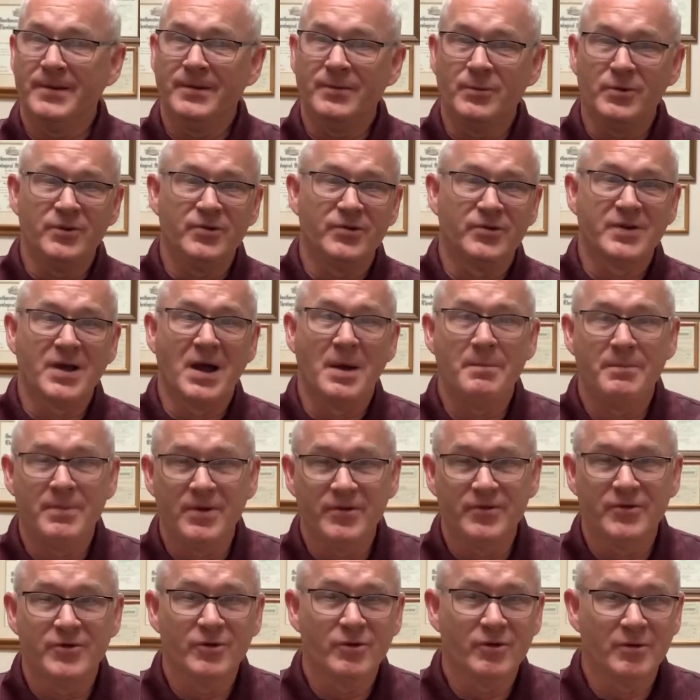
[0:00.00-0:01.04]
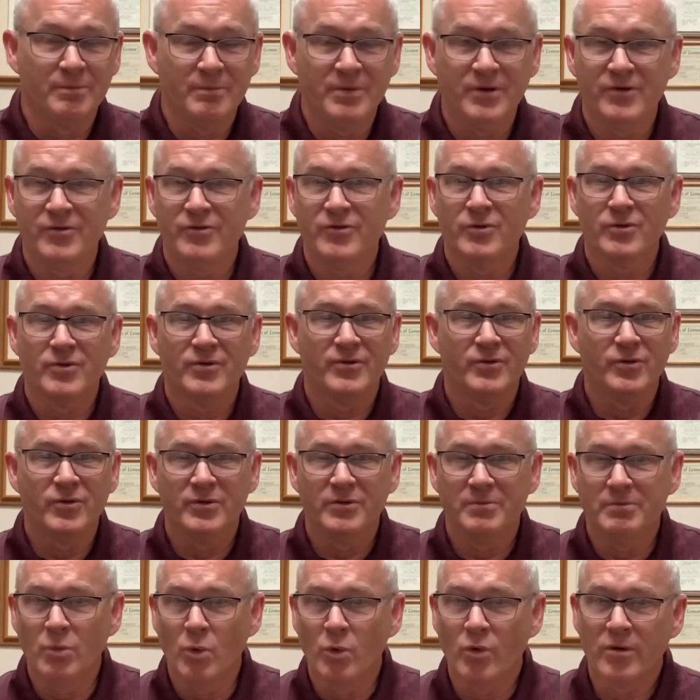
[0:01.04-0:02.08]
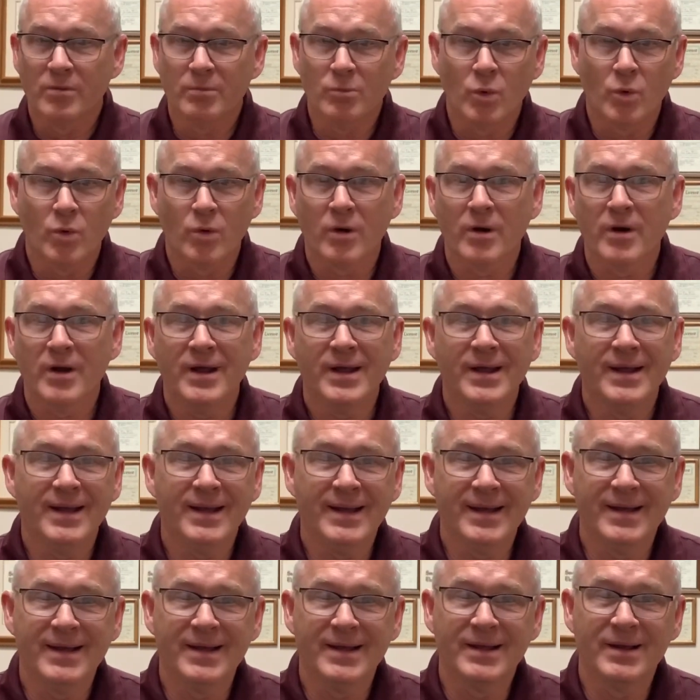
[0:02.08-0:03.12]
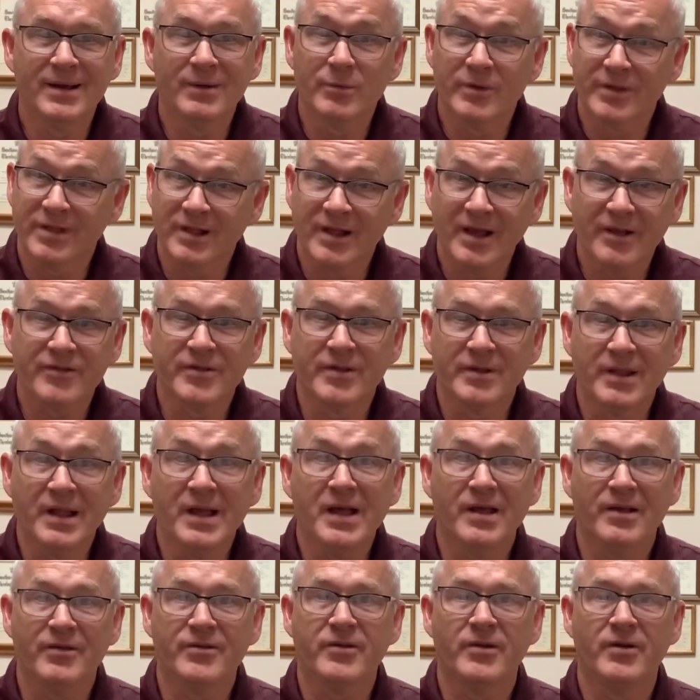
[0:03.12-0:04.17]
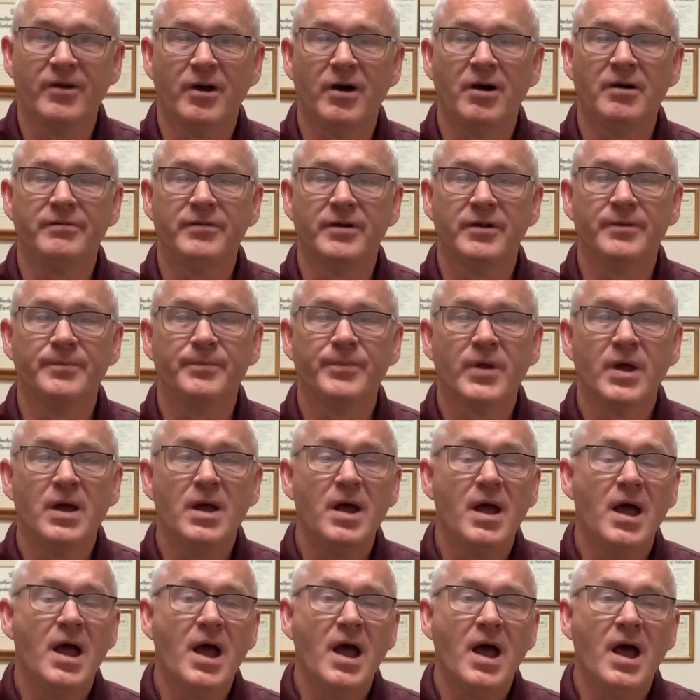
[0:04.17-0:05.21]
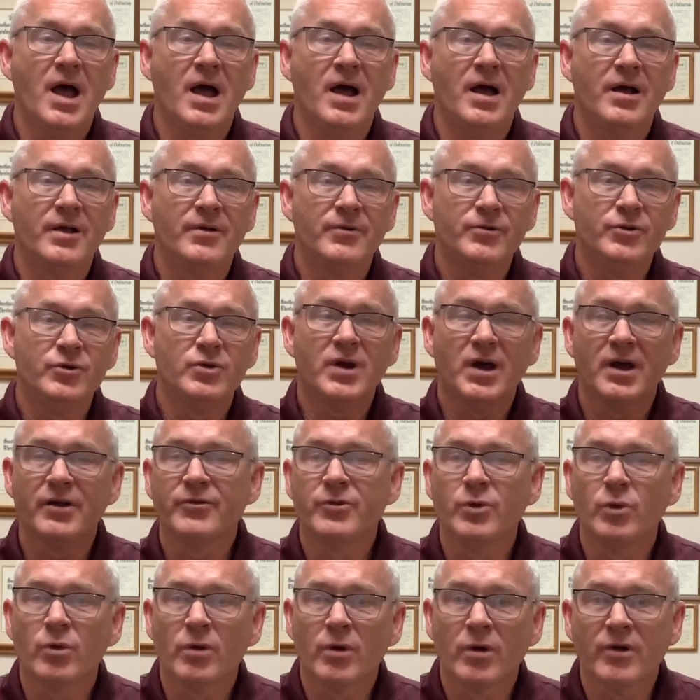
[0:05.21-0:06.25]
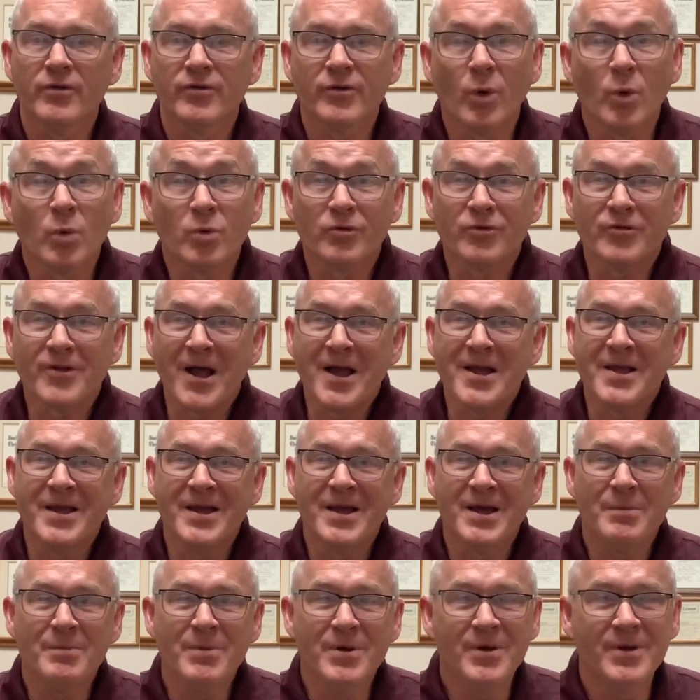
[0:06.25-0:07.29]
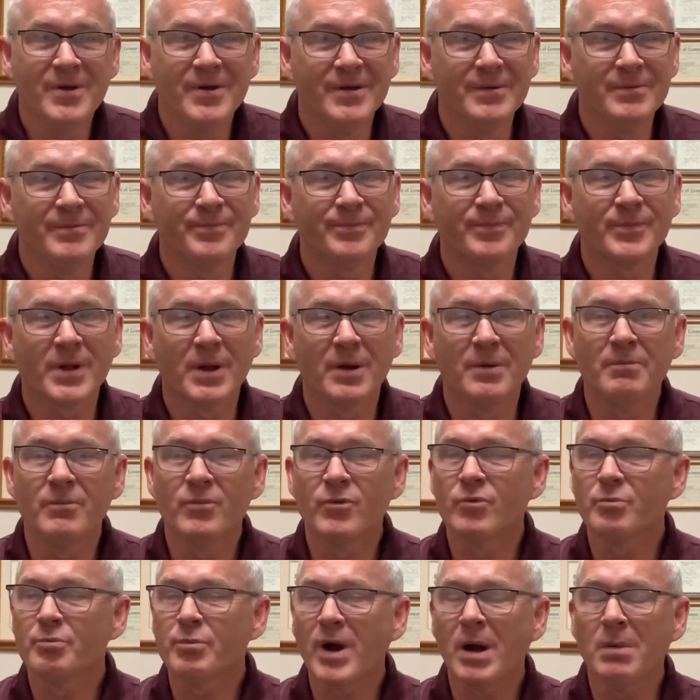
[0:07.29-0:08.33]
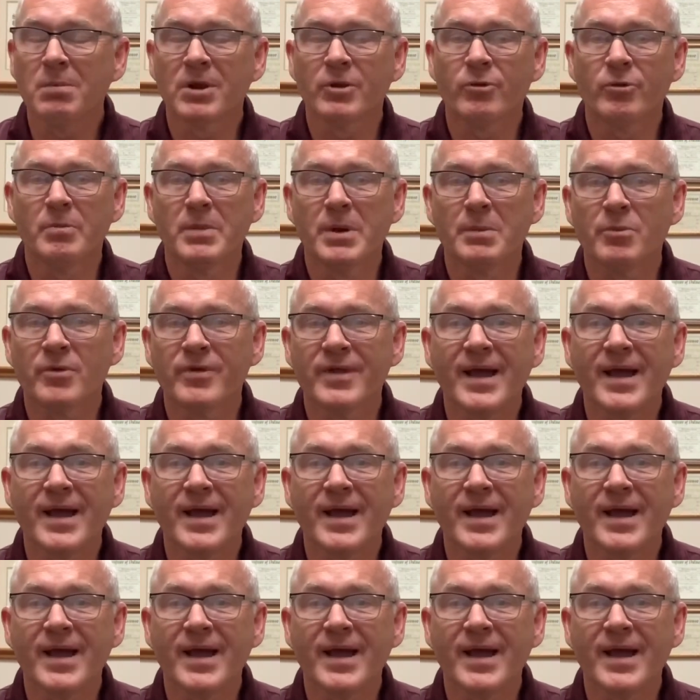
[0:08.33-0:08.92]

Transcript: we just got busier and busier and did more and more with less and less often. You guys who are as old as I am will probably remember